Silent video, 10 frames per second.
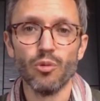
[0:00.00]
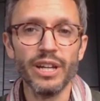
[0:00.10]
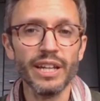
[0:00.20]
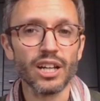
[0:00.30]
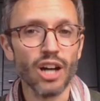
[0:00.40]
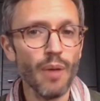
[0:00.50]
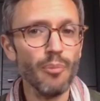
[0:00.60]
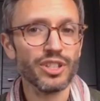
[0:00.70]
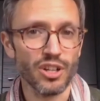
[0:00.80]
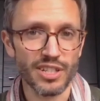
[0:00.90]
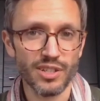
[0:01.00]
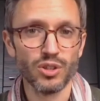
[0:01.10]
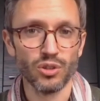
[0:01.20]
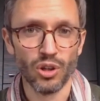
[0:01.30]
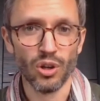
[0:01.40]
we can accomplish our
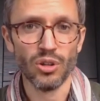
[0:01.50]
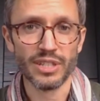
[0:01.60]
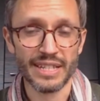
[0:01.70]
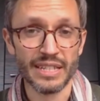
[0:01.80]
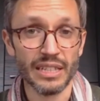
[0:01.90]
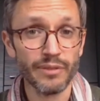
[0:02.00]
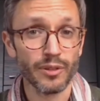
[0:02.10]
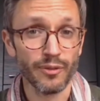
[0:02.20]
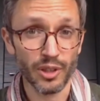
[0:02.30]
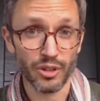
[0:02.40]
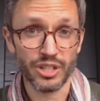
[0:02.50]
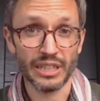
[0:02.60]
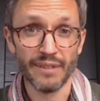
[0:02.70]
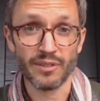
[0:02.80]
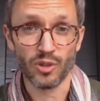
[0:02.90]
social goals and deliver
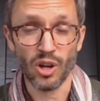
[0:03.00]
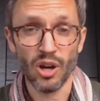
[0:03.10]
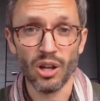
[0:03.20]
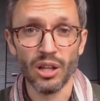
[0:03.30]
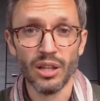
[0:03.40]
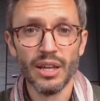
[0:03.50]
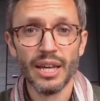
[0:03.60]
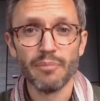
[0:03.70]
flourishing lives for all